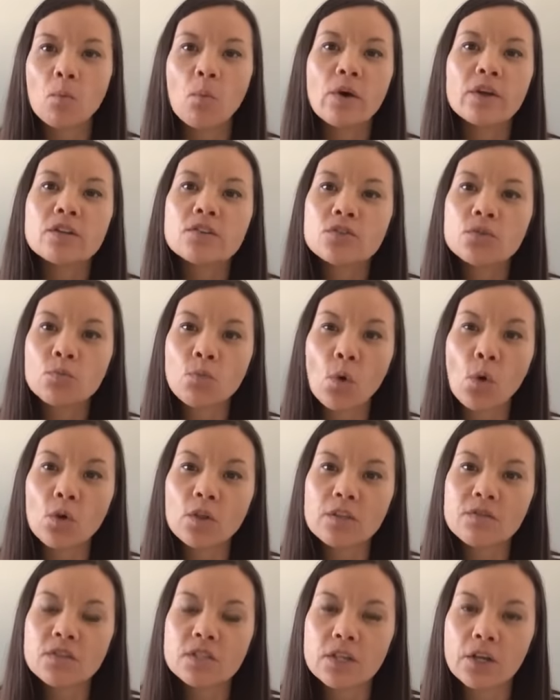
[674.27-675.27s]
What is the
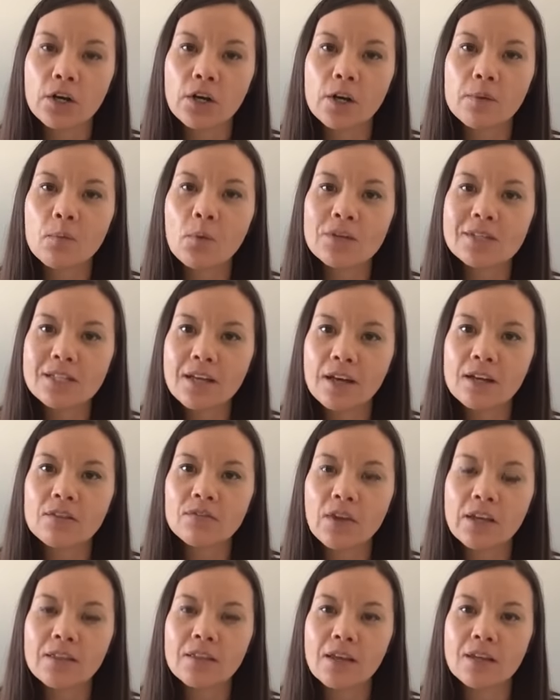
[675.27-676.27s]
role of serum? Well, it's kind of
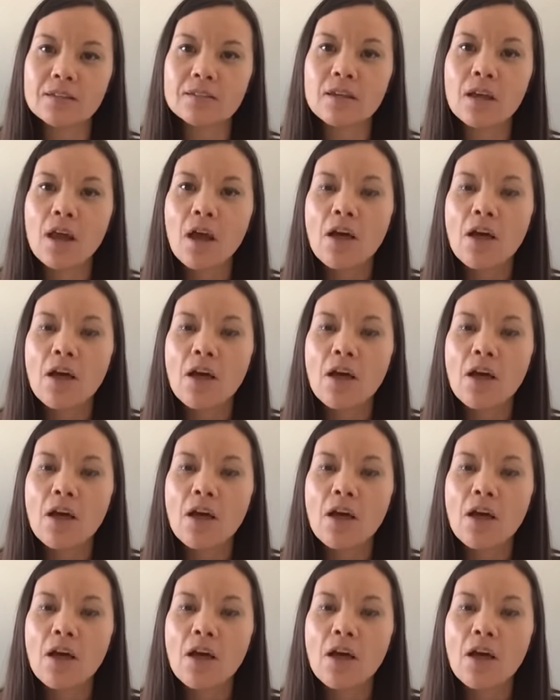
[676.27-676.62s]
like this.